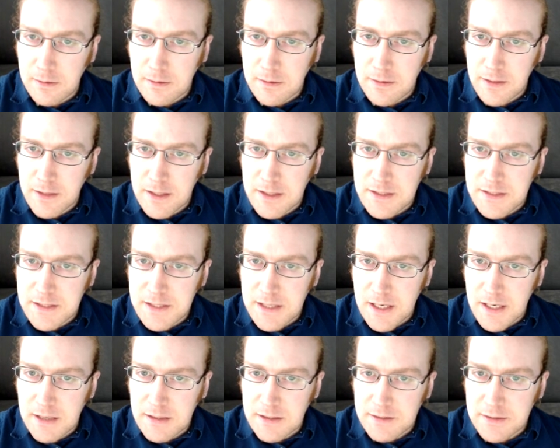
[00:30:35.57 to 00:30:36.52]
That is
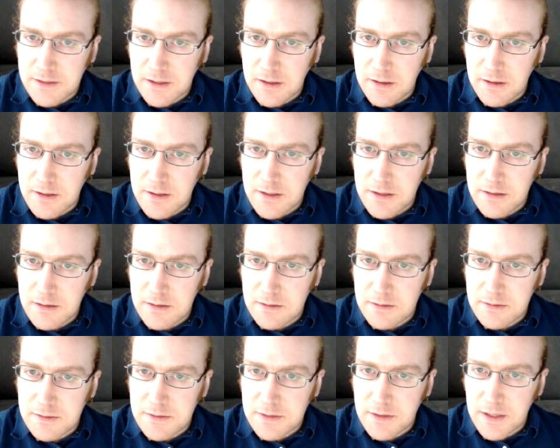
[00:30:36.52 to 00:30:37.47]
not Atari,
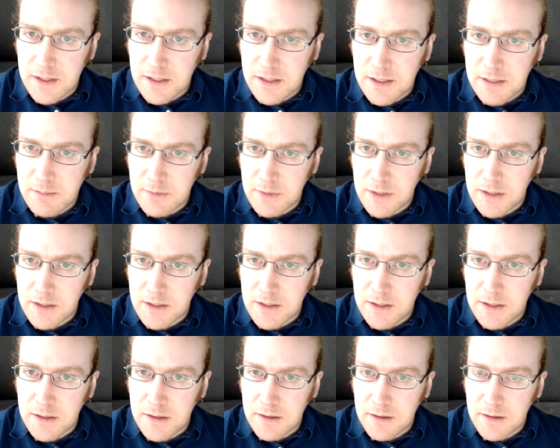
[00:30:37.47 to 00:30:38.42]
so I can block
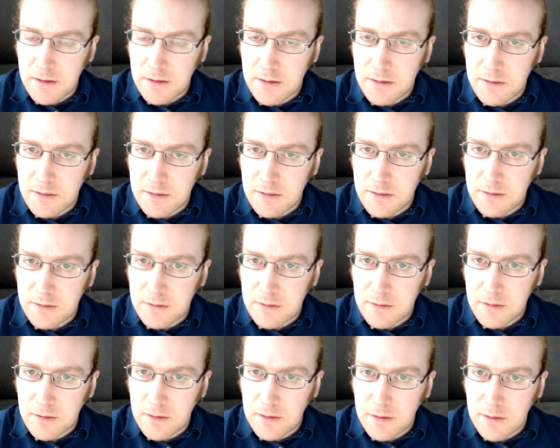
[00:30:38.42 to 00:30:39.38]
here.
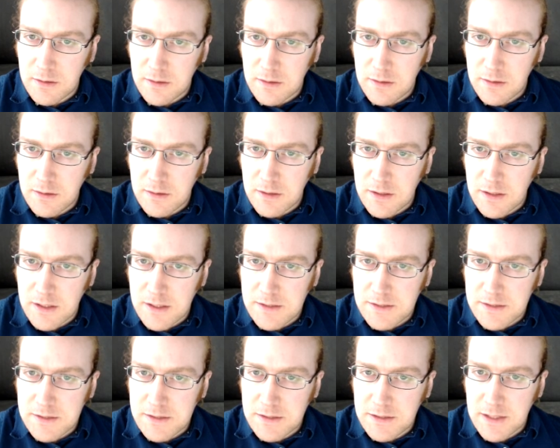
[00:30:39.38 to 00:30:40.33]

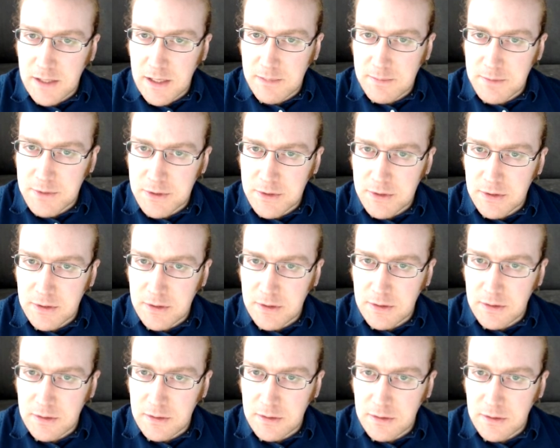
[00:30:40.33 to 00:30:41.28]
Cut,
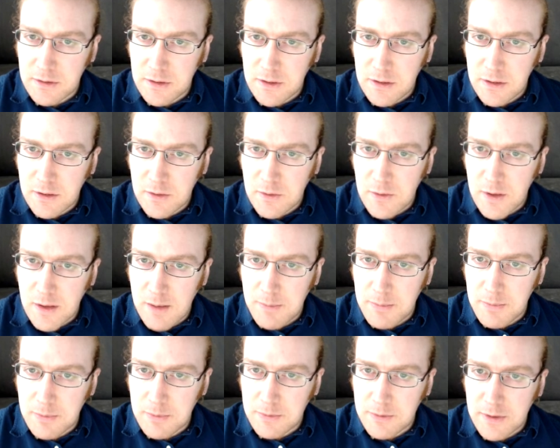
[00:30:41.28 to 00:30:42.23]
capture, go up.
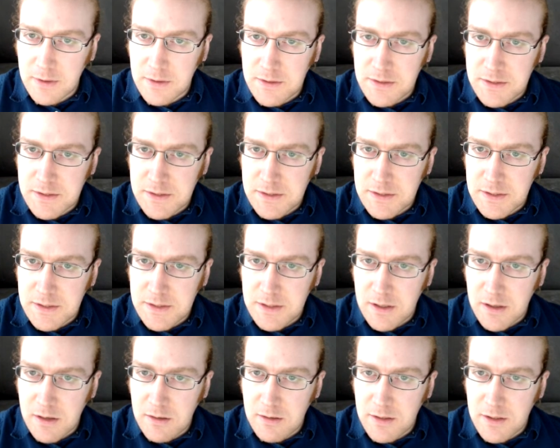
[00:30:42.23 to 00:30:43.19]
This is
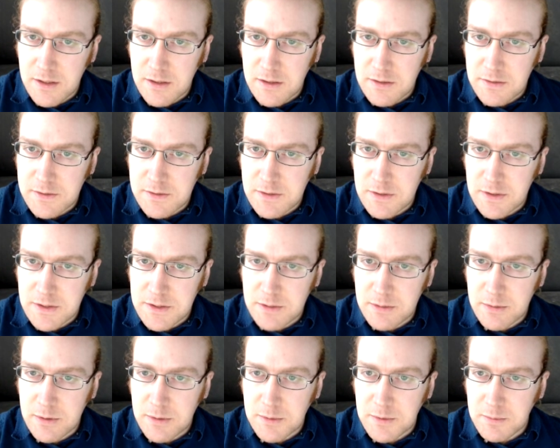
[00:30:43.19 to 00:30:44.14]
Atari, so I should
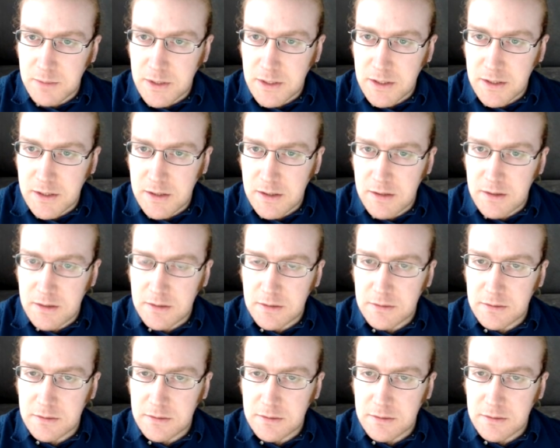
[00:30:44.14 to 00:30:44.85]
be able to block here.